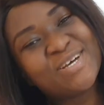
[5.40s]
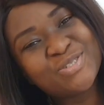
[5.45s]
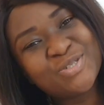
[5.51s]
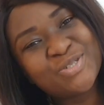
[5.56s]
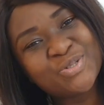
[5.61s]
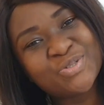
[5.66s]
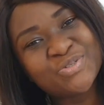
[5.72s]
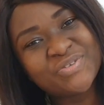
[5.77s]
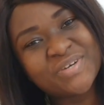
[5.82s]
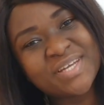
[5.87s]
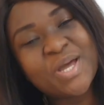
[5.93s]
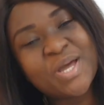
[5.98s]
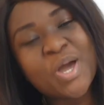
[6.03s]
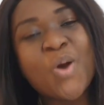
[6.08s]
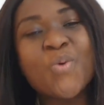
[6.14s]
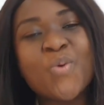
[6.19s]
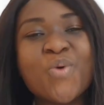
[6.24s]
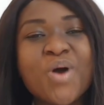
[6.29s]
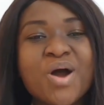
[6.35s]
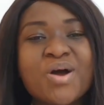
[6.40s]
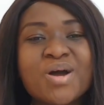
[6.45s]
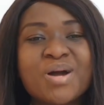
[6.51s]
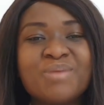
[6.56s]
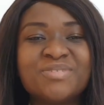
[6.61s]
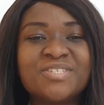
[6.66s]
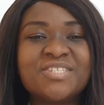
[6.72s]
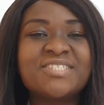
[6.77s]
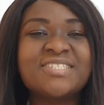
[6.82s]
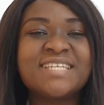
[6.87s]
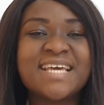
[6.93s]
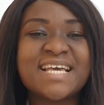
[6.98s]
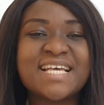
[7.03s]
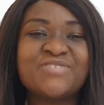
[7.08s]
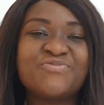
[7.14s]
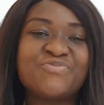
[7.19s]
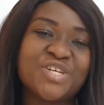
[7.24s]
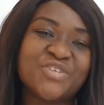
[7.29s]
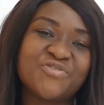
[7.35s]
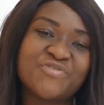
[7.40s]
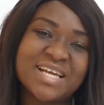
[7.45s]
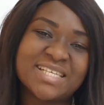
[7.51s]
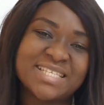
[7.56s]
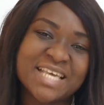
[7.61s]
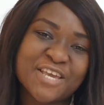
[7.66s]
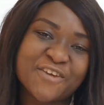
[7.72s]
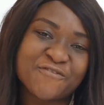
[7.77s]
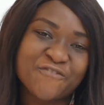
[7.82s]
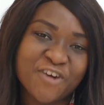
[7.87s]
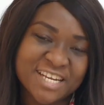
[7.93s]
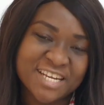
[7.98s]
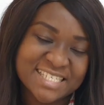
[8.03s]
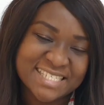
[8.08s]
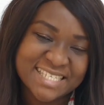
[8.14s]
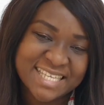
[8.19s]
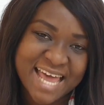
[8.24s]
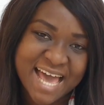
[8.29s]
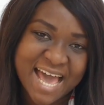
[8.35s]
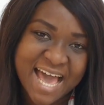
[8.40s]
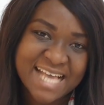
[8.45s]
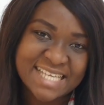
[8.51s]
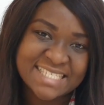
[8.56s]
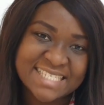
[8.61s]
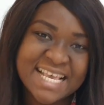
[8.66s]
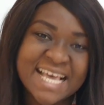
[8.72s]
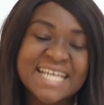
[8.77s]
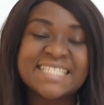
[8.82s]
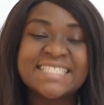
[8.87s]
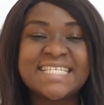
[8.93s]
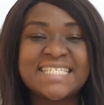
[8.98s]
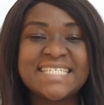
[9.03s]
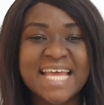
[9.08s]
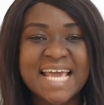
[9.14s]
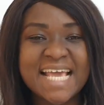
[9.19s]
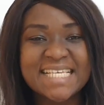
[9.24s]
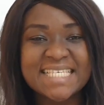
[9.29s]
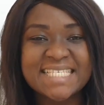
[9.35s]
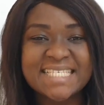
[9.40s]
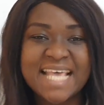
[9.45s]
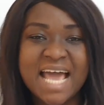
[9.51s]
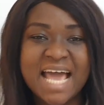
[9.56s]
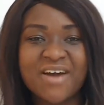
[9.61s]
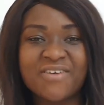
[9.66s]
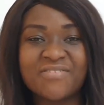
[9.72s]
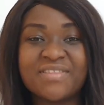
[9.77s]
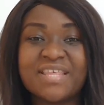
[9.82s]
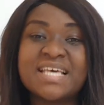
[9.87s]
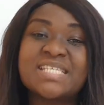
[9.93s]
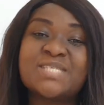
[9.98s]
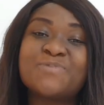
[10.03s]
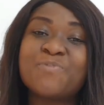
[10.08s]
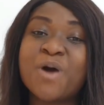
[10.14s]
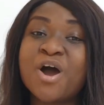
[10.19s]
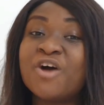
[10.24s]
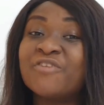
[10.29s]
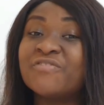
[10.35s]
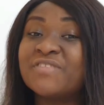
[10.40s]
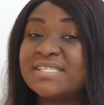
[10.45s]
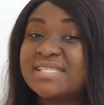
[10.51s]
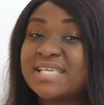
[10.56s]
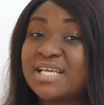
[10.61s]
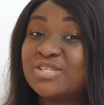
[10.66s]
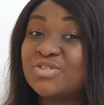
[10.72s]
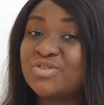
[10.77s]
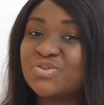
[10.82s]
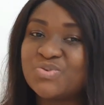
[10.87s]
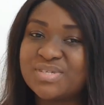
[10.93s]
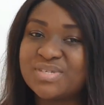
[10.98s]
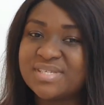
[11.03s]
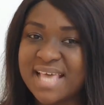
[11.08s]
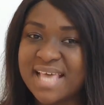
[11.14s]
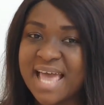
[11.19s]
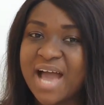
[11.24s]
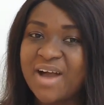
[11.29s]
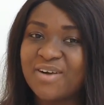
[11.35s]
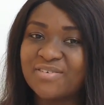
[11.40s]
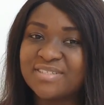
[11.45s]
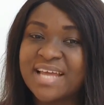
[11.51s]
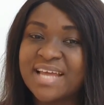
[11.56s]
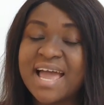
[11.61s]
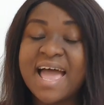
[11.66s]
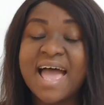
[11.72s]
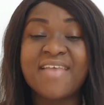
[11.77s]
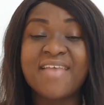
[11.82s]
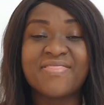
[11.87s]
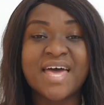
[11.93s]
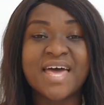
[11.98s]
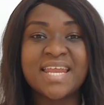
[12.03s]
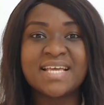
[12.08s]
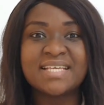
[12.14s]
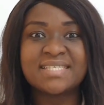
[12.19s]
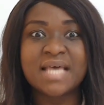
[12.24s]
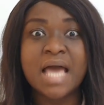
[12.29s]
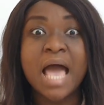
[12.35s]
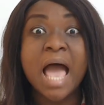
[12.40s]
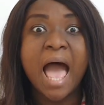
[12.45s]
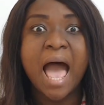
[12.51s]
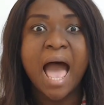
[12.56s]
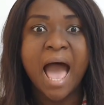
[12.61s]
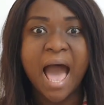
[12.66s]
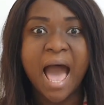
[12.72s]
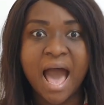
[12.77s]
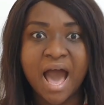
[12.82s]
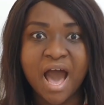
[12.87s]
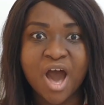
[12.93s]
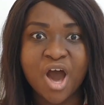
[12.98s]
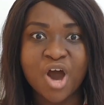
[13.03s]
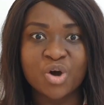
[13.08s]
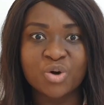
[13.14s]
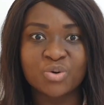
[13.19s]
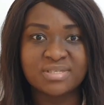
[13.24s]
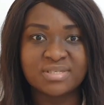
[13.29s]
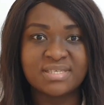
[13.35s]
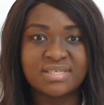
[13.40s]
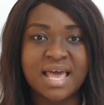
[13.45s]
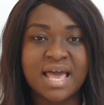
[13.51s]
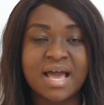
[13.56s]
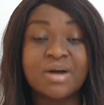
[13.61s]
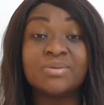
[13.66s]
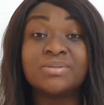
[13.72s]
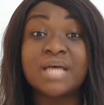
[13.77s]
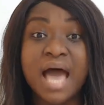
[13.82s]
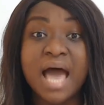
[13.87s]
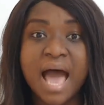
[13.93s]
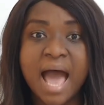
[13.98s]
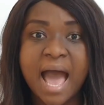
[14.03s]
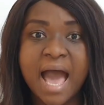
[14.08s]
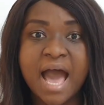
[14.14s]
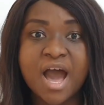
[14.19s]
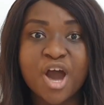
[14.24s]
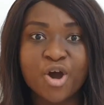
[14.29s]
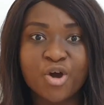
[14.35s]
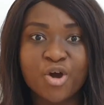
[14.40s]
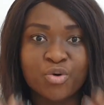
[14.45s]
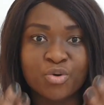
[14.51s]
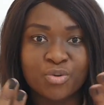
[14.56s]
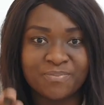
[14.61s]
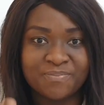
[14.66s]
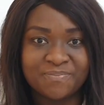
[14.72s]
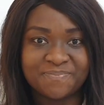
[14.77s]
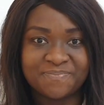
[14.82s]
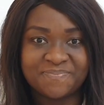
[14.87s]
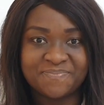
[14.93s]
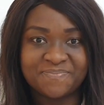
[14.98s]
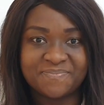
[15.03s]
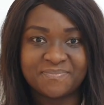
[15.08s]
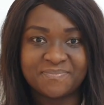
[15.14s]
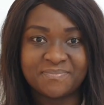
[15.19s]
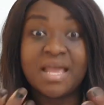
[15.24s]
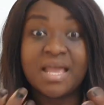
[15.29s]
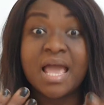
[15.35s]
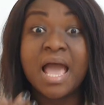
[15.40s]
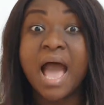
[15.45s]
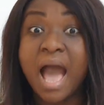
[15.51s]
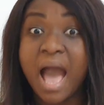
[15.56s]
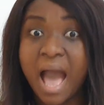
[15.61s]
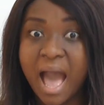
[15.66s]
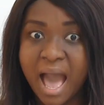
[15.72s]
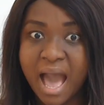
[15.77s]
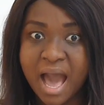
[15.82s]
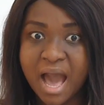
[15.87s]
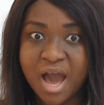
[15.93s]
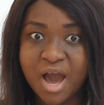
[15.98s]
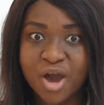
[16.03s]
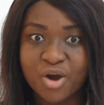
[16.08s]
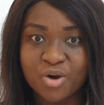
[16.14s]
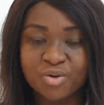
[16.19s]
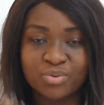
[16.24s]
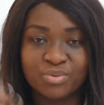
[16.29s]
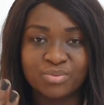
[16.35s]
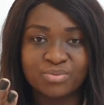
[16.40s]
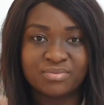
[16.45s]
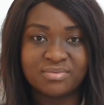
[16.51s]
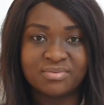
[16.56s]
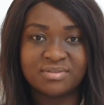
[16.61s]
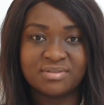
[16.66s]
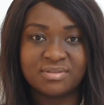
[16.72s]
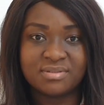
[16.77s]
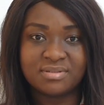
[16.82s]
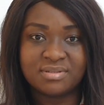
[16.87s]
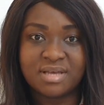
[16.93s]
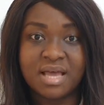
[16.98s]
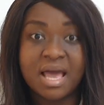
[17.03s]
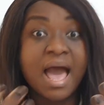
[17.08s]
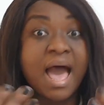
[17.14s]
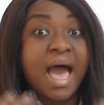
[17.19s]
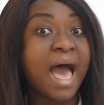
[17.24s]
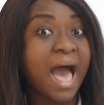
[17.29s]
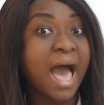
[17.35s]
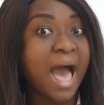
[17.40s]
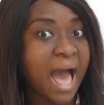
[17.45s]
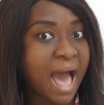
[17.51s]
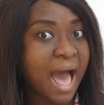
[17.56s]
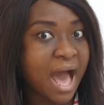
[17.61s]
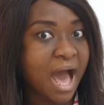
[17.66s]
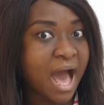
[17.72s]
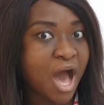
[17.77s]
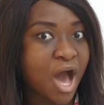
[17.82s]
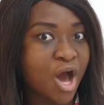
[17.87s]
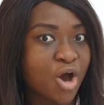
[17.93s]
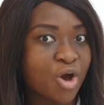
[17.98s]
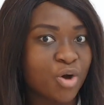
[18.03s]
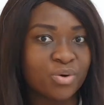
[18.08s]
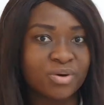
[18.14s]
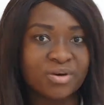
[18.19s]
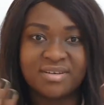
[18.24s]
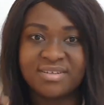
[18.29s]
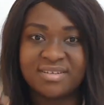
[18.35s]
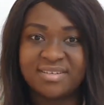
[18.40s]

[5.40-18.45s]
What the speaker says: children, welcome to today's RWI Phonics class. Today's sound is part of the set 2 sound, and that is the ow sound. Ow, ow, ow.